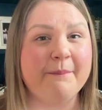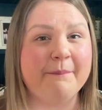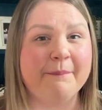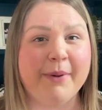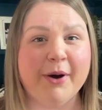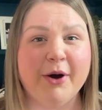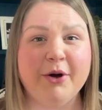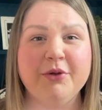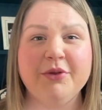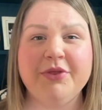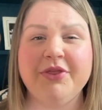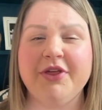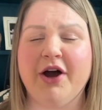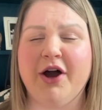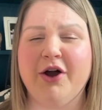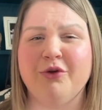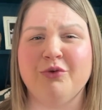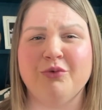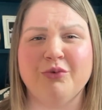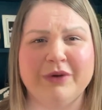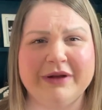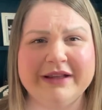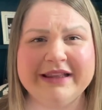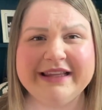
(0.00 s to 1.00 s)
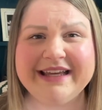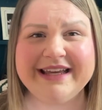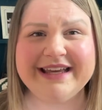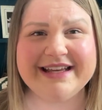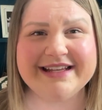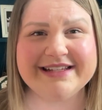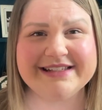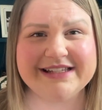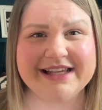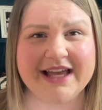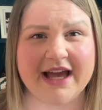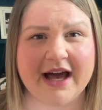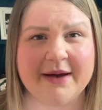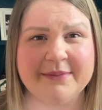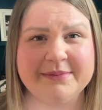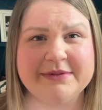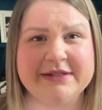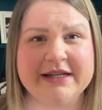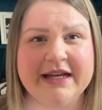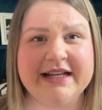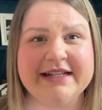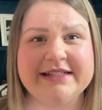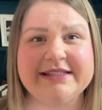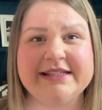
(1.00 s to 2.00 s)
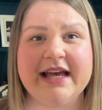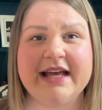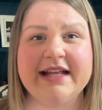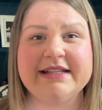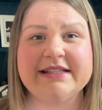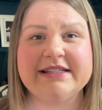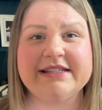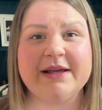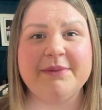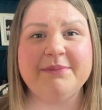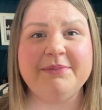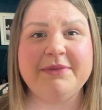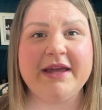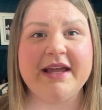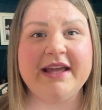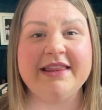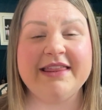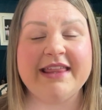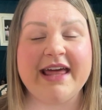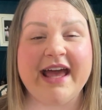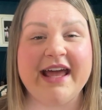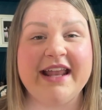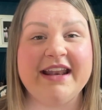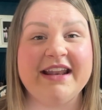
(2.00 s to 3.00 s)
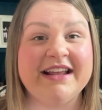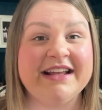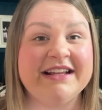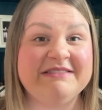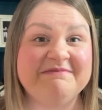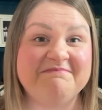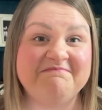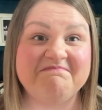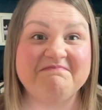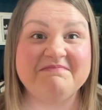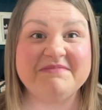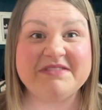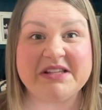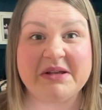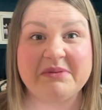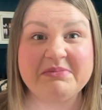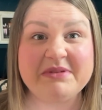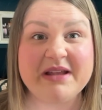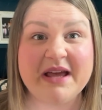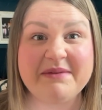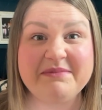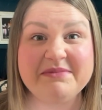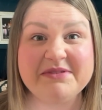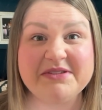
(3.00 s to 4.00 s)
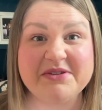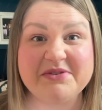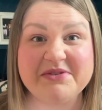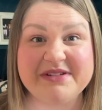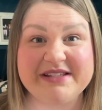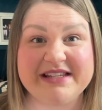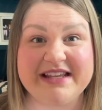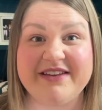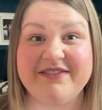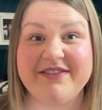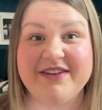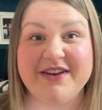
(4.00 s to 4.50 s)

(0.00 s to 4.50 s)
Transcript: Both are really easy updates and something that sometimes there's even